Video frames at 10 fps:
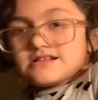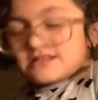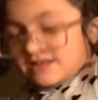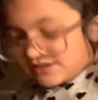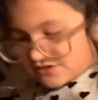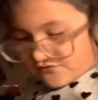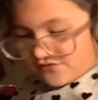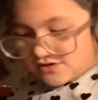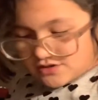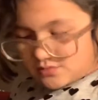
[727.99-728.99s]
That's
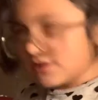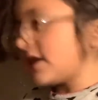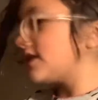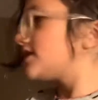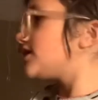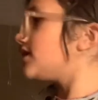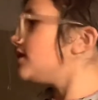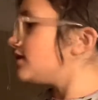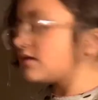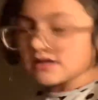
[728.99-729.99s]
the first one that's done,
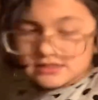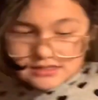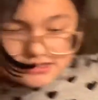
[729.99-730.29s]
and then